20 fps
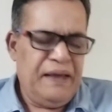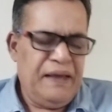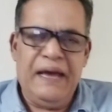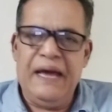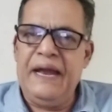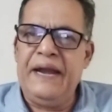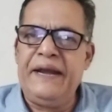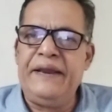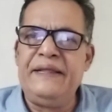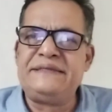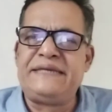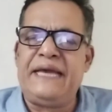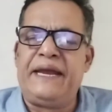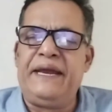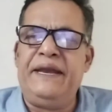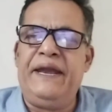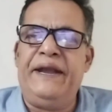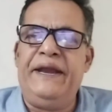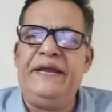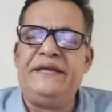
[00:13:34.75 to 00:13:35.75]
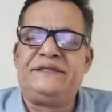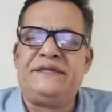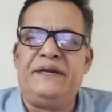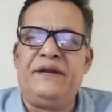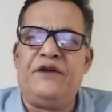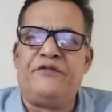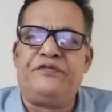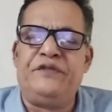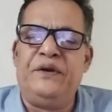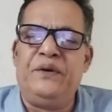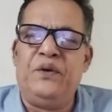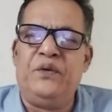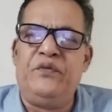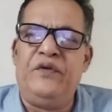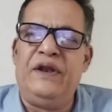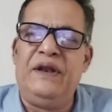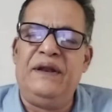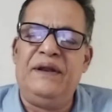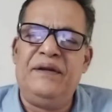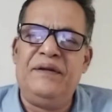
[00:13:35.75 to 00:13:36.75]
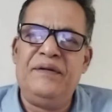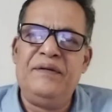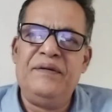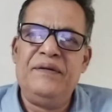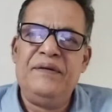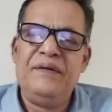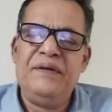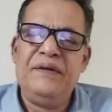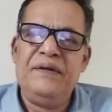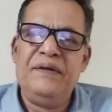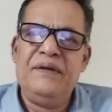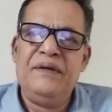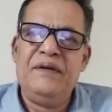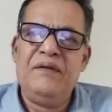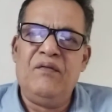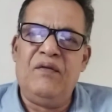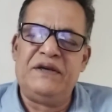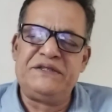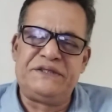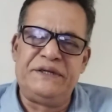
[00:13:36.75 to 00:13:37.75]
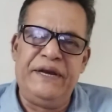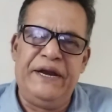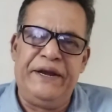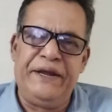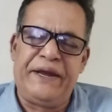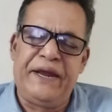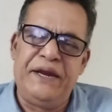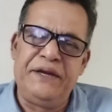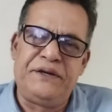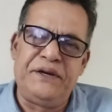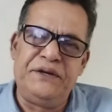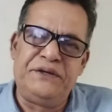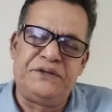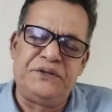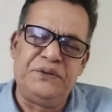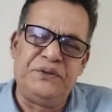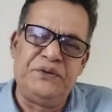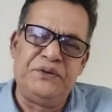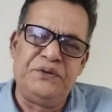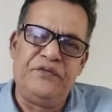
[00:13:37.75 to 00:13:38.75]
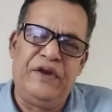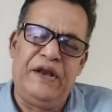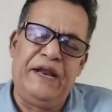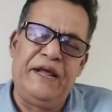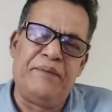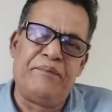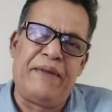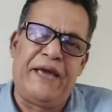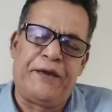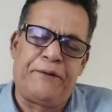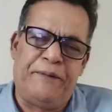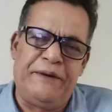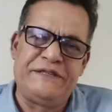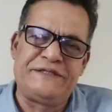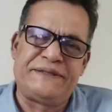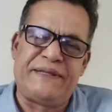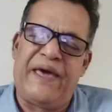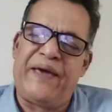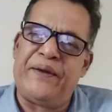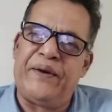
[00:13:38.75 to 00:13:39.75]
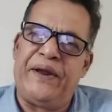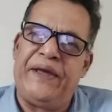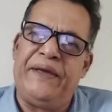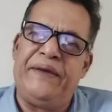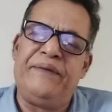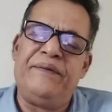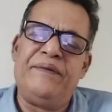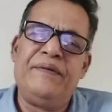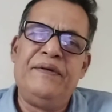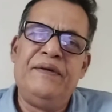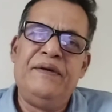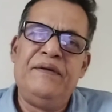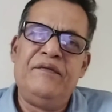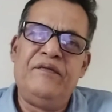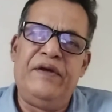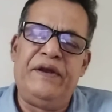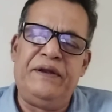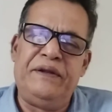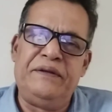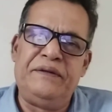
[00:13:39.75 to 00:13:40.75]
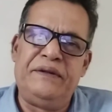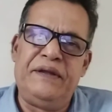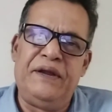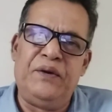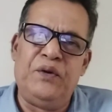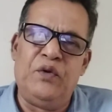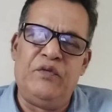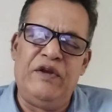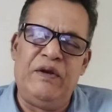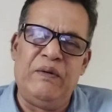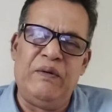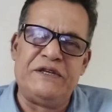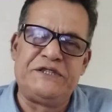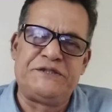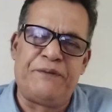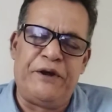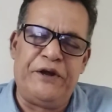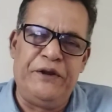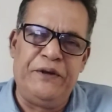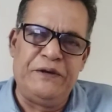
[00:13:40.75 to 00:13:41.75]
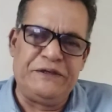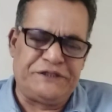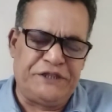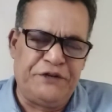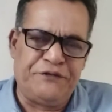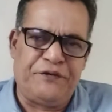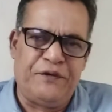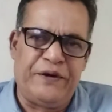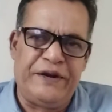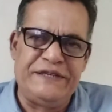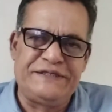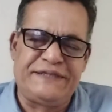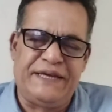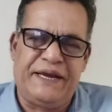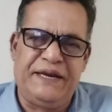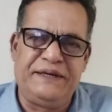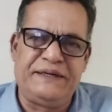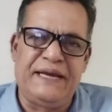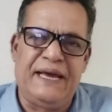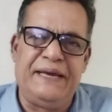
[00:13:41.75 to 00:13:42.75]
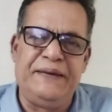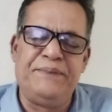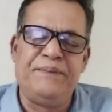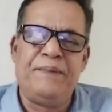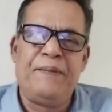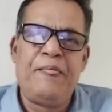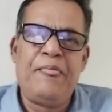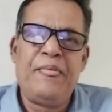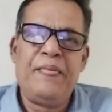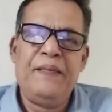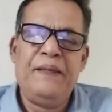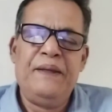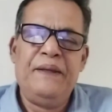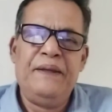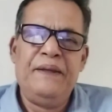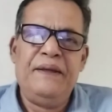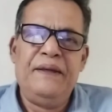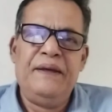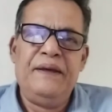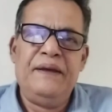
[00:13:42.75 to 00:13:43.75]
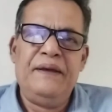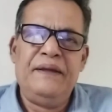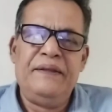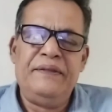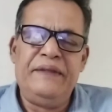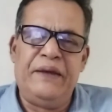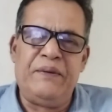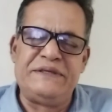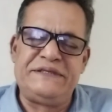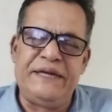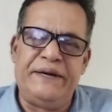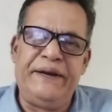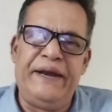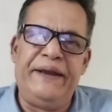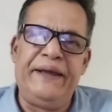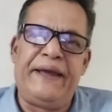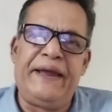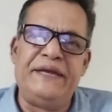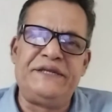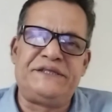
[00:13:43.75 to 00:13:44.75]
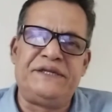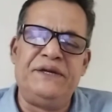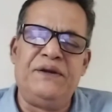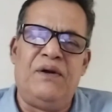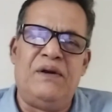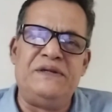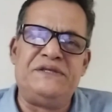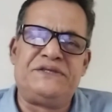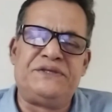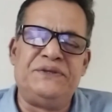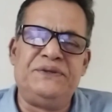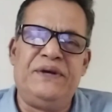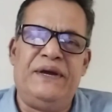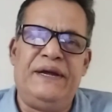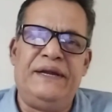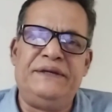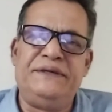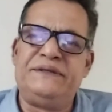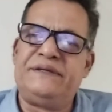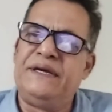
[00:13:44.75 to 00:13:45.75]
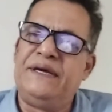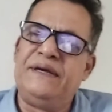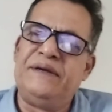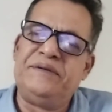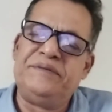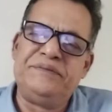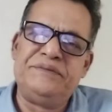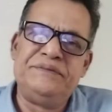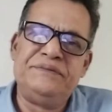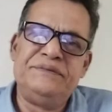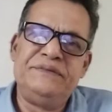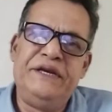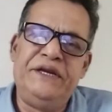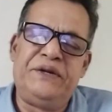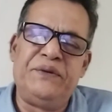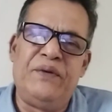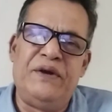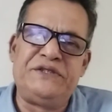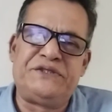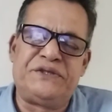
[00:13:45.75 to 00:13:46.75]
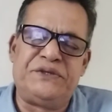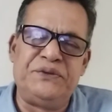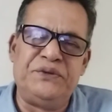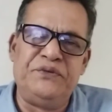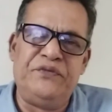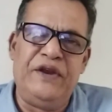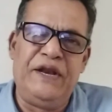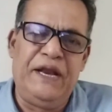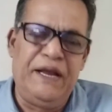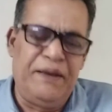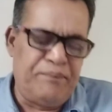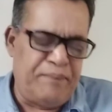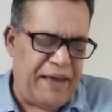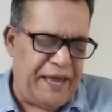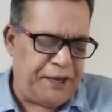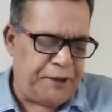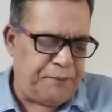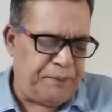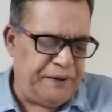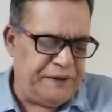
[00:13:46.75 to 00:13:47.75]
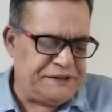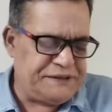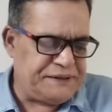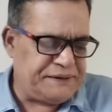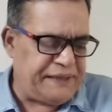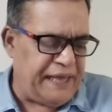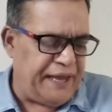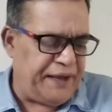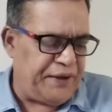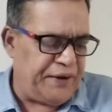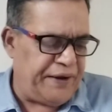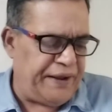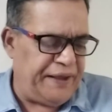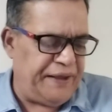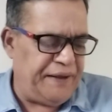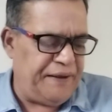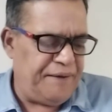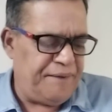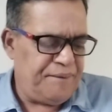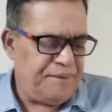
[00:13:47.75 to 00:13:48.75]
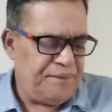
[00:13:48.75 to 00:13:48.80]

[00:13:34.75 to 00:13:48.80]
And the second edition of the novel was dedicated to William Makepeace Thackeray. When the novel was produced for a second time, there was a dedication also, and it was to William Makepeace Thackeray.